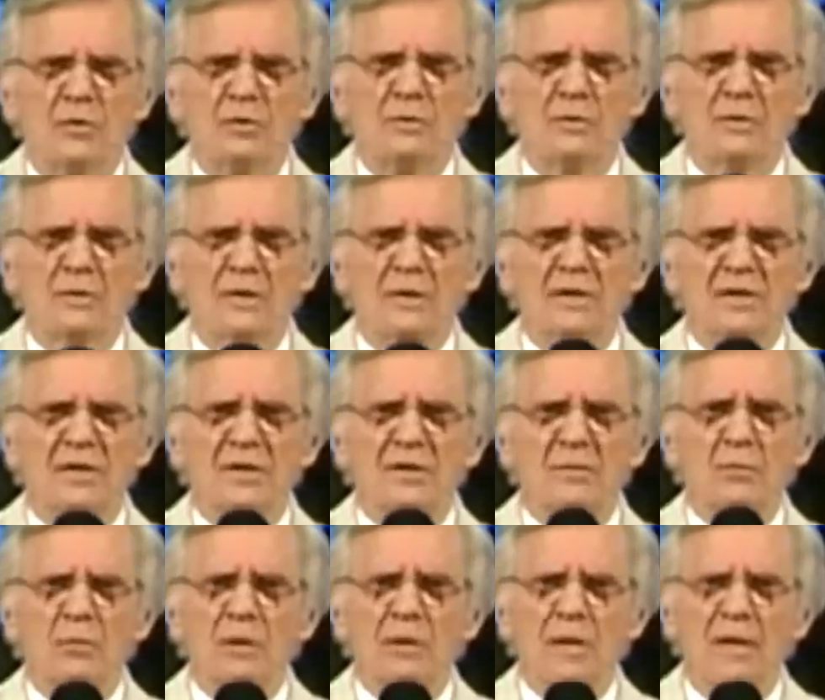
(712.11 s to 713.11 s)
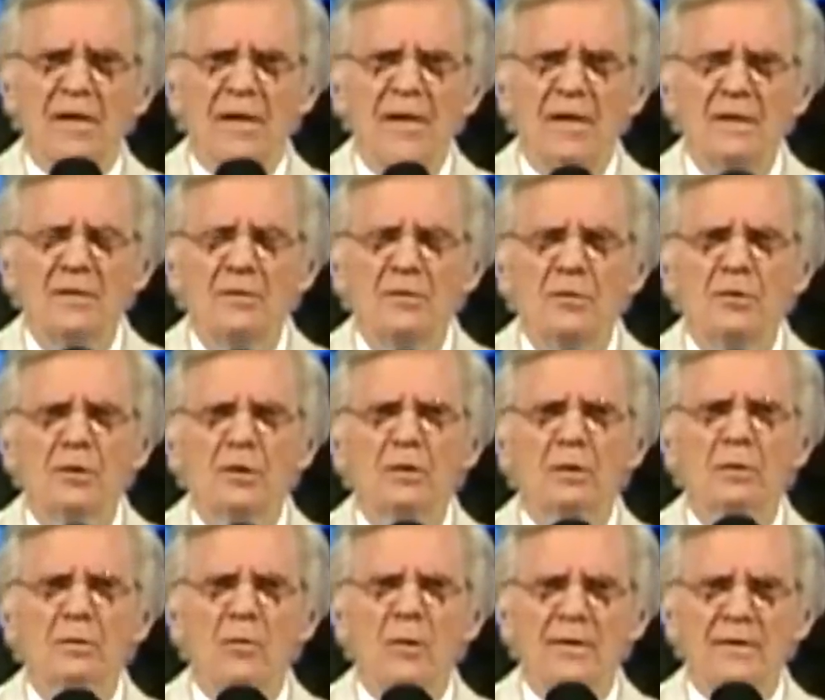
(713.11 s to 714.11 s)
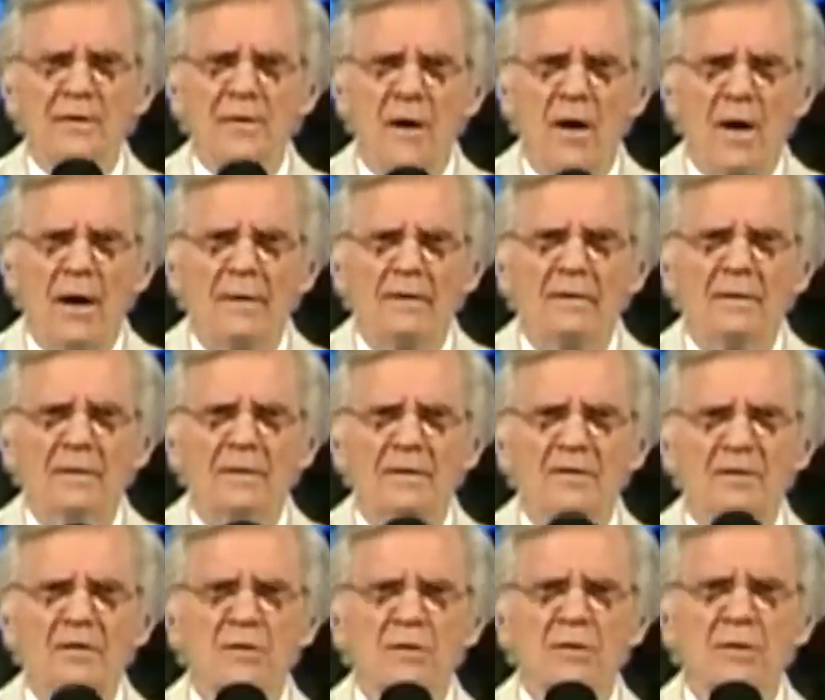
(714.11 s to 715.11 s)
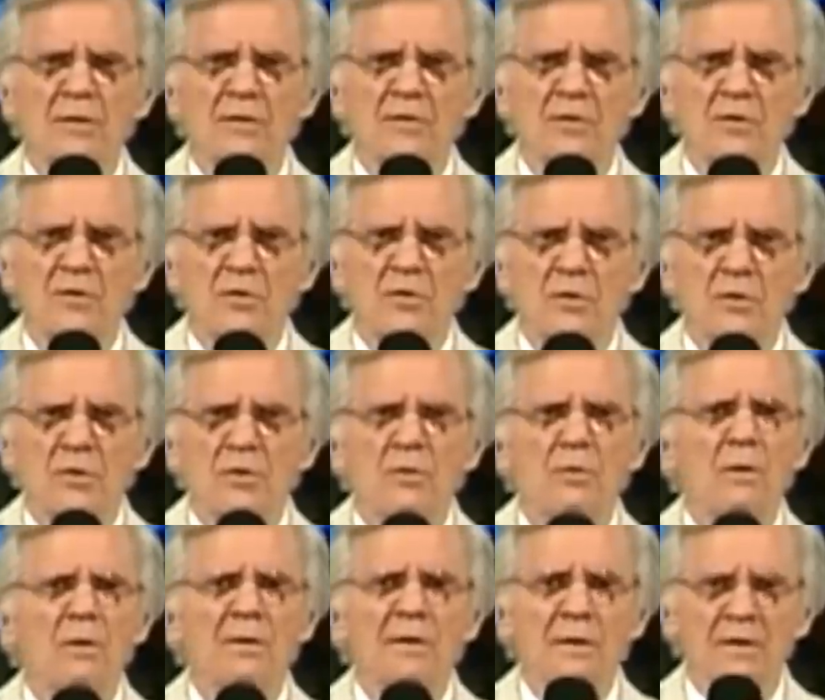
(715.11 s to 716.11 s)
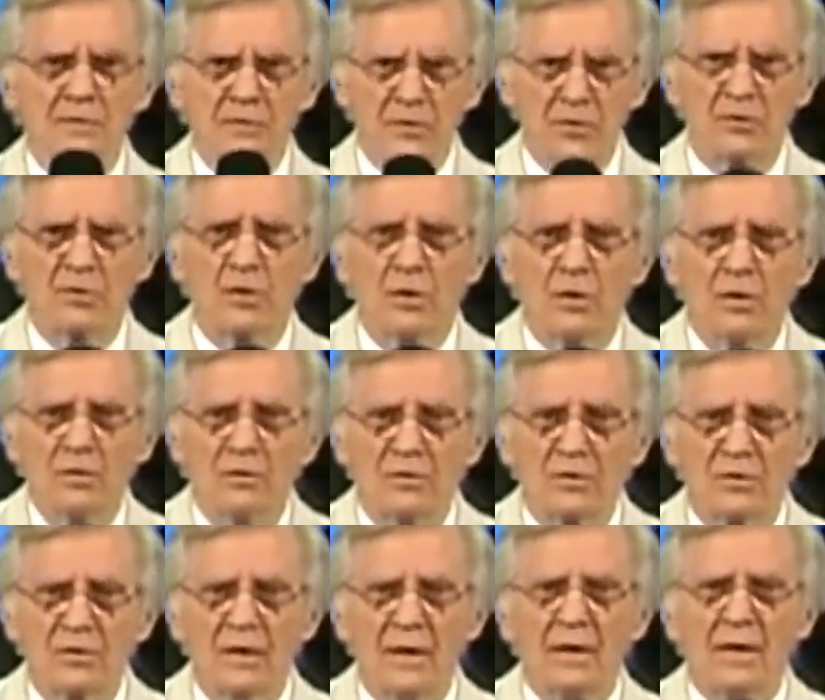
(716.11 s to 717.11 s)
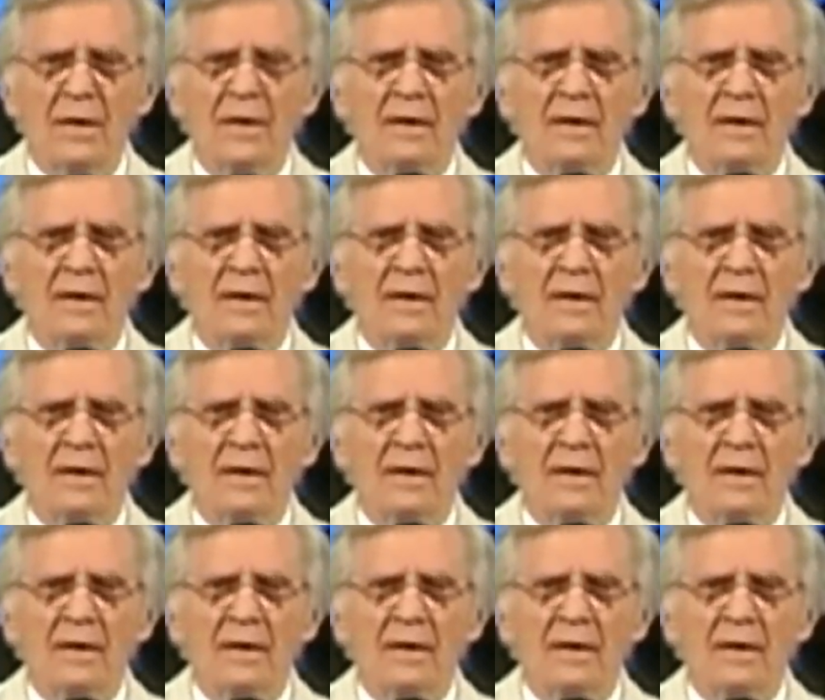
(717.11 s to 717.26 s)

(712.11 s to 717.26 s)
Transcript: you, this will hinder what God is going to do in the church.